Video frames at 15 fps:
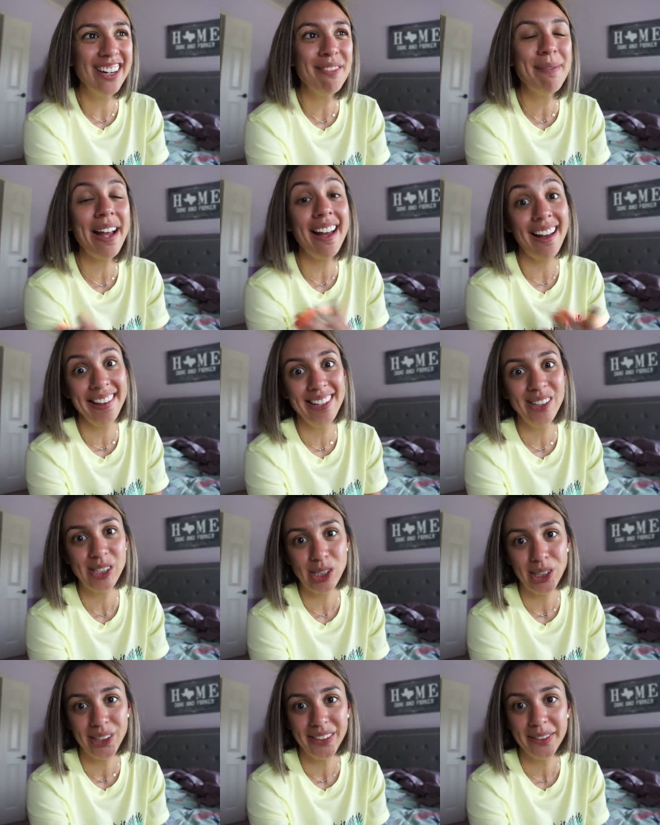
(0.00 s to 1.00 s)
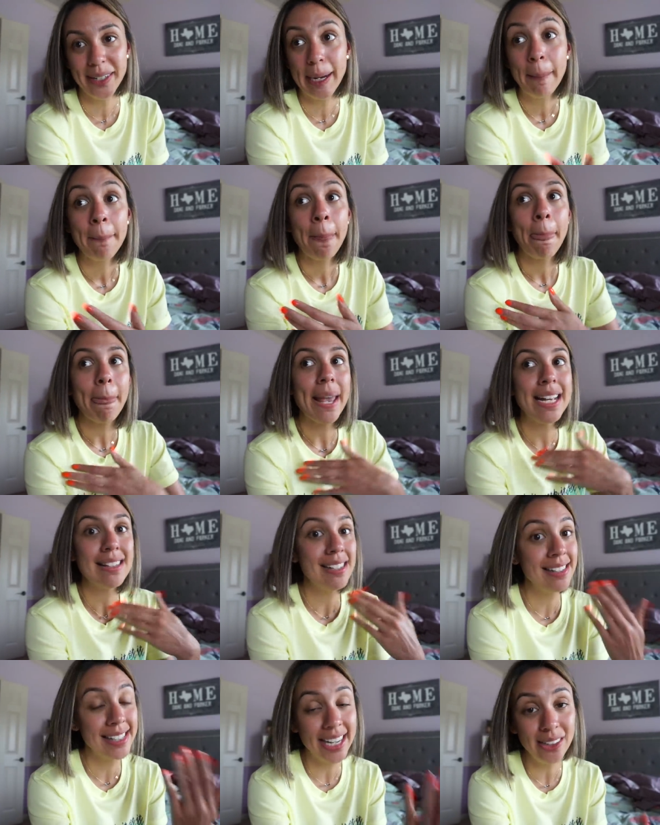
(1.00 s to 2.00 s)
They're my other children. And
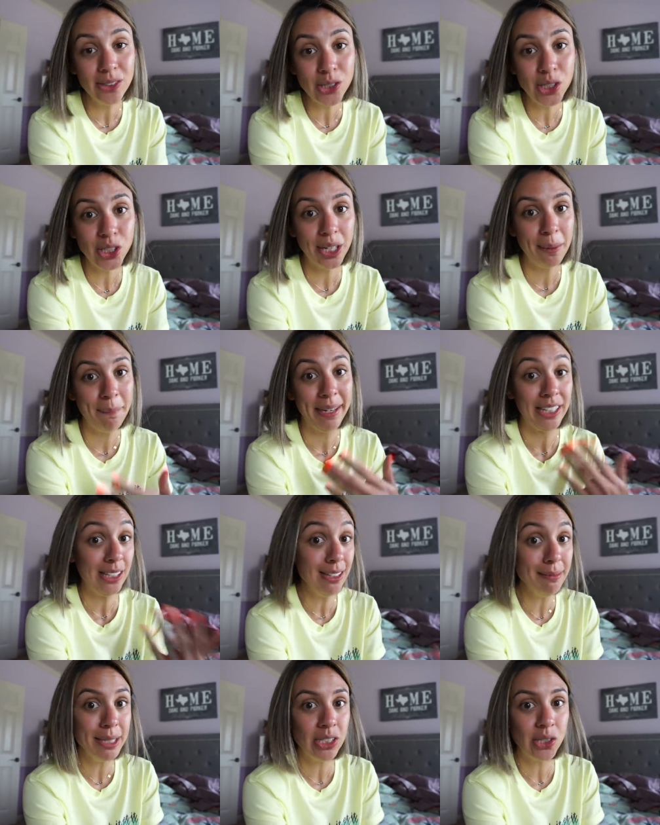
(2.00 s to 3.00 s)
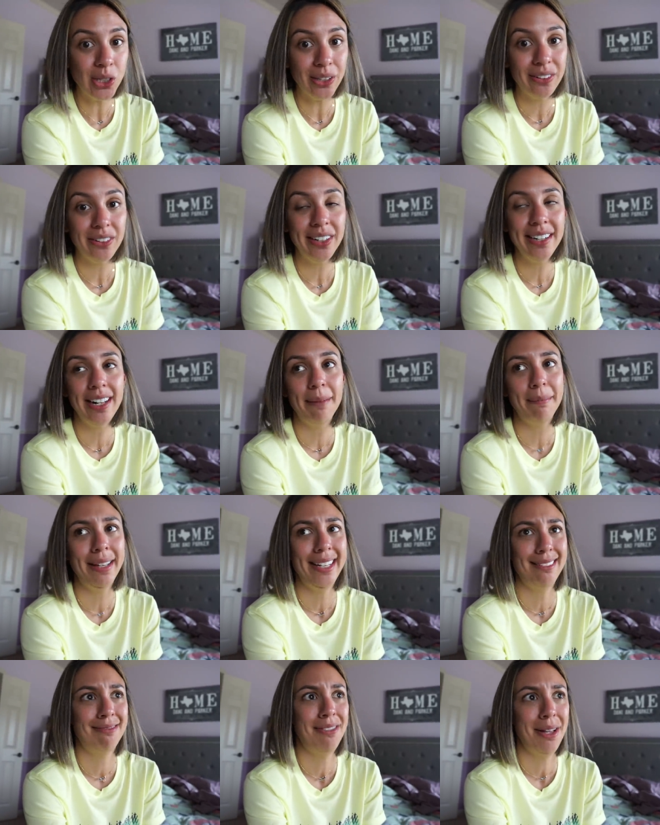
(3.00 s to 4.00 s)
since I don't share my human children, I'm
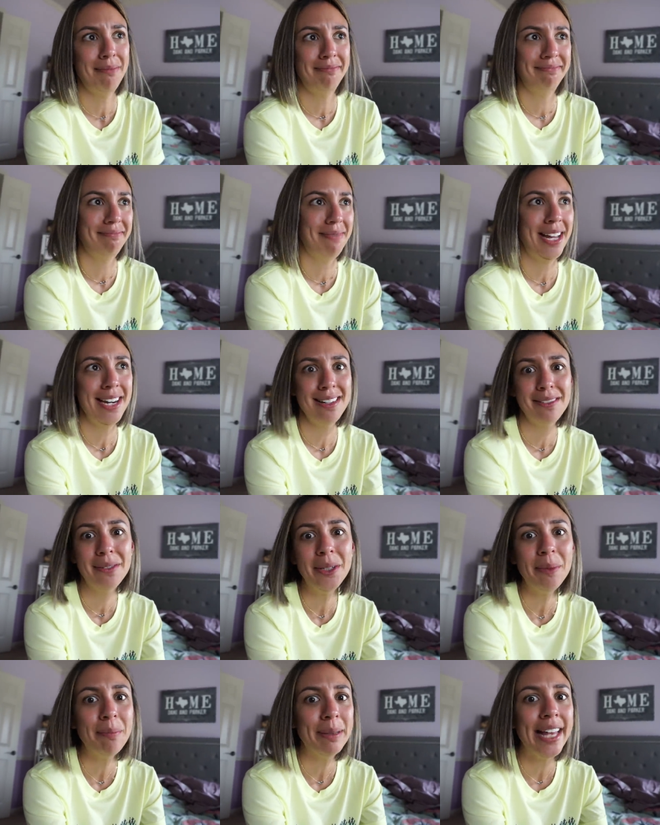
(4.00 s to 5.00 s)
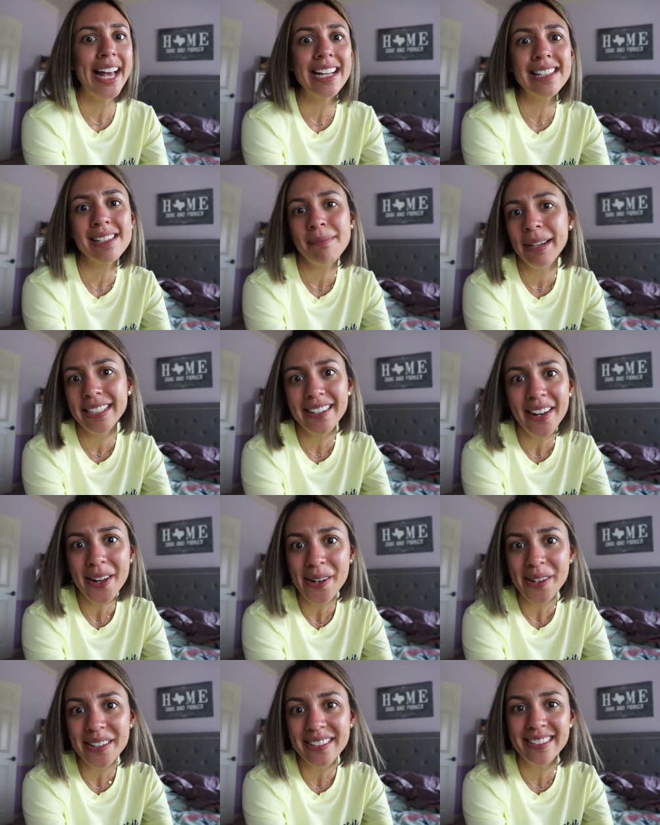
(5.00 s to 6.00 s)
like, well, might as well blast my
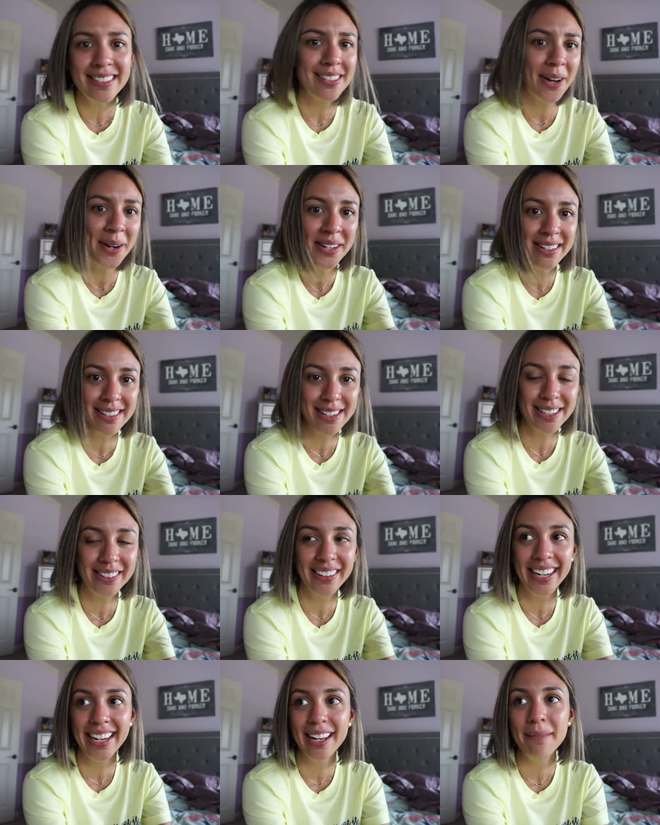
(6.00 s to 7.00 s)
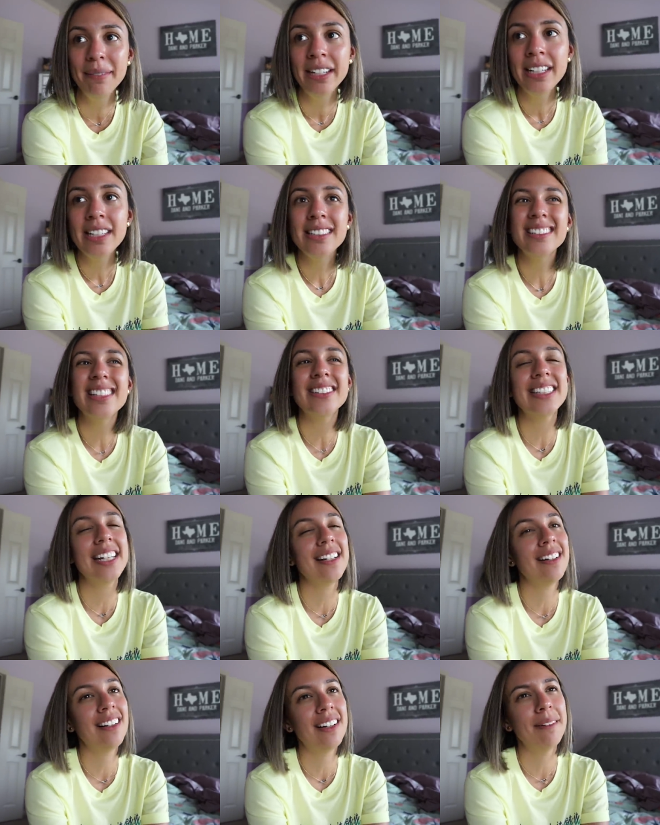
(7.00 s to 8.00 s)
dogs on Instagram. So I was
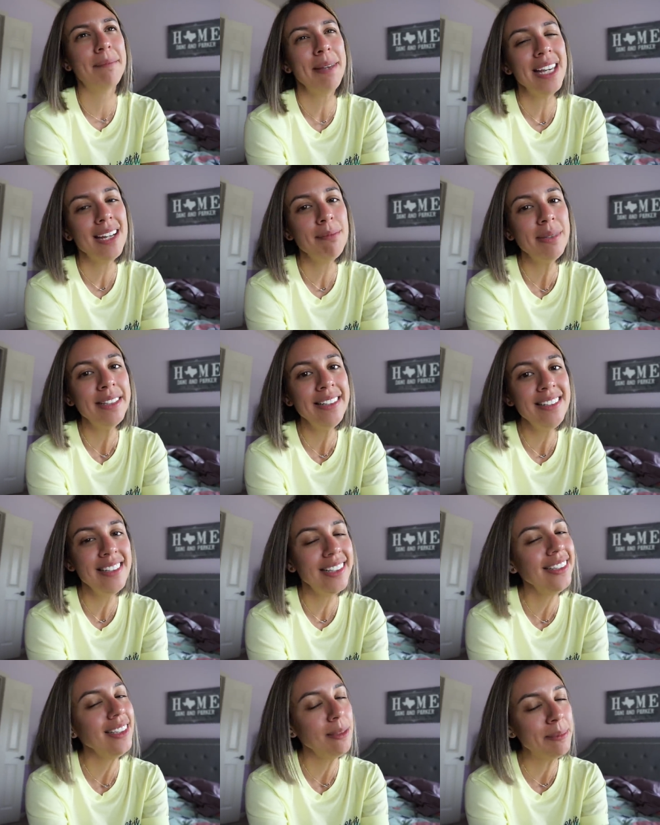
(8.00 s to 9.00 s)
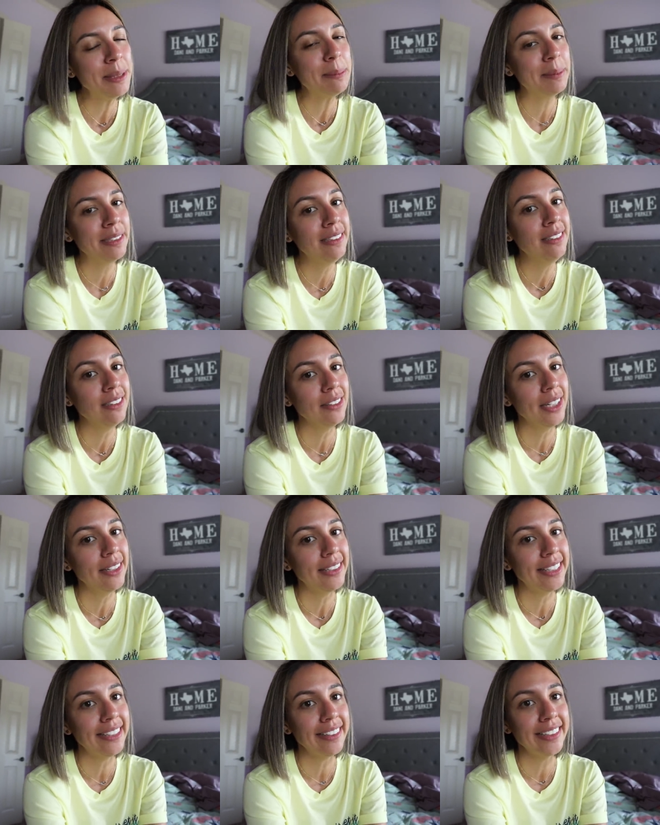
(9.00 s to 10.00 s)
like, oh man, Melinda, you must be new
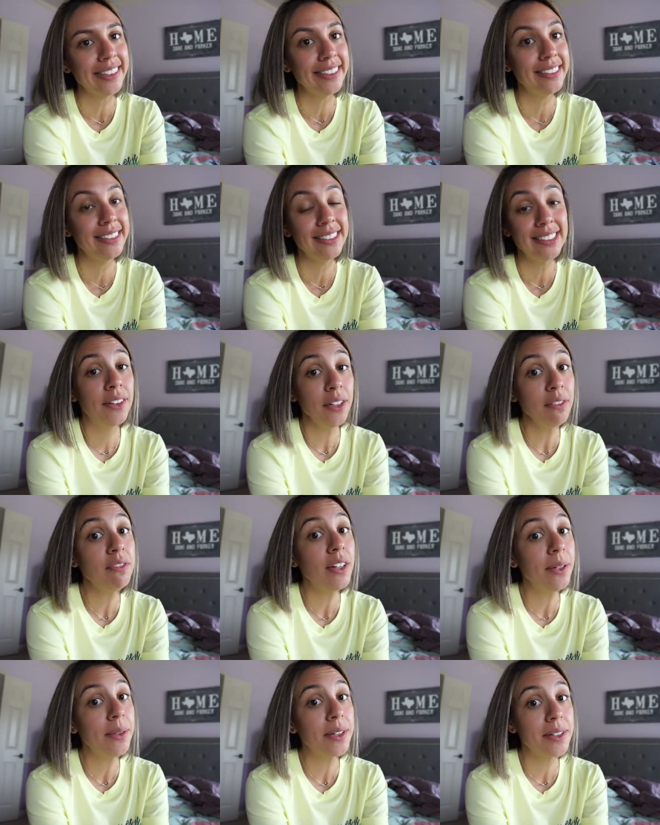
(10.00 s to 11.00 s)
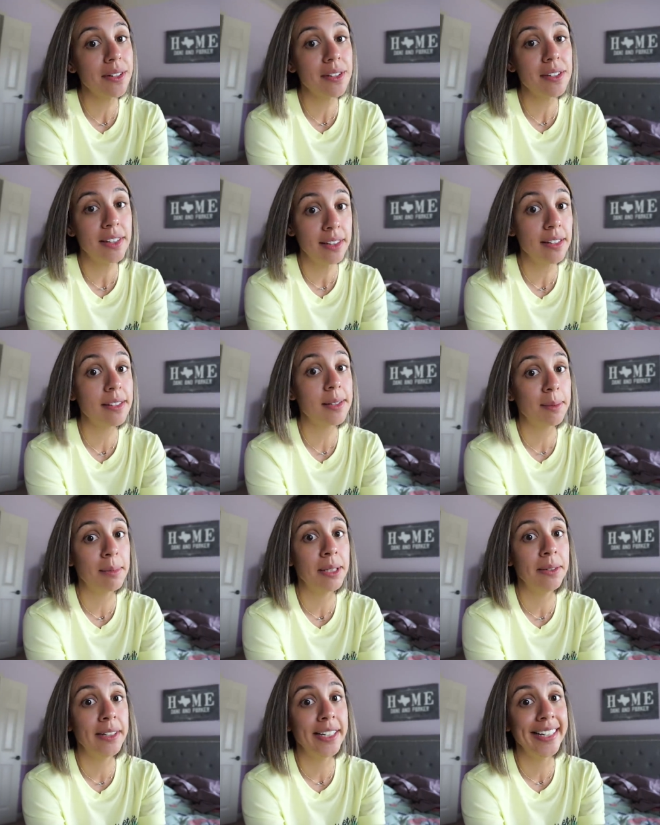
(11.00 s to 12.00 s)
around here because they're voters in this
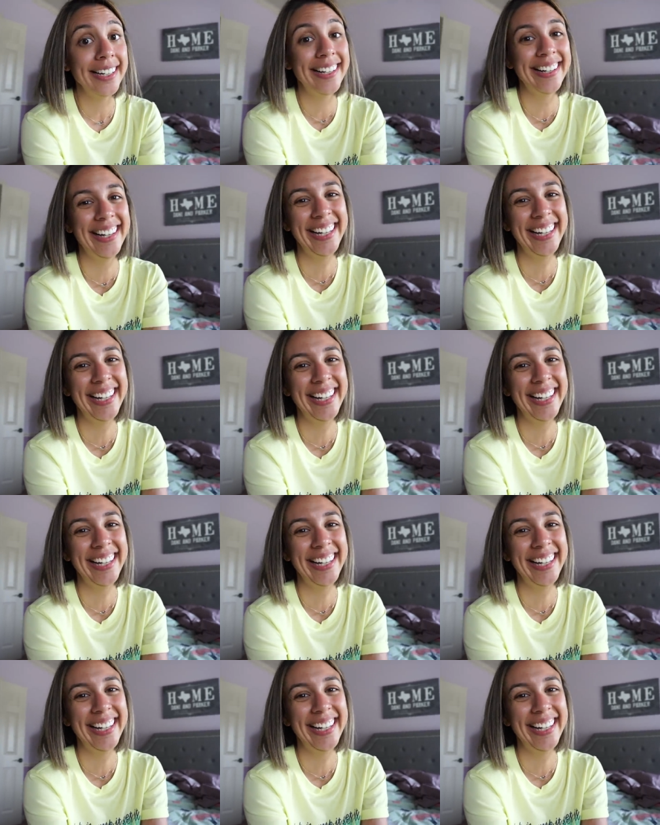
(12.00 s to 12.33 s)
community.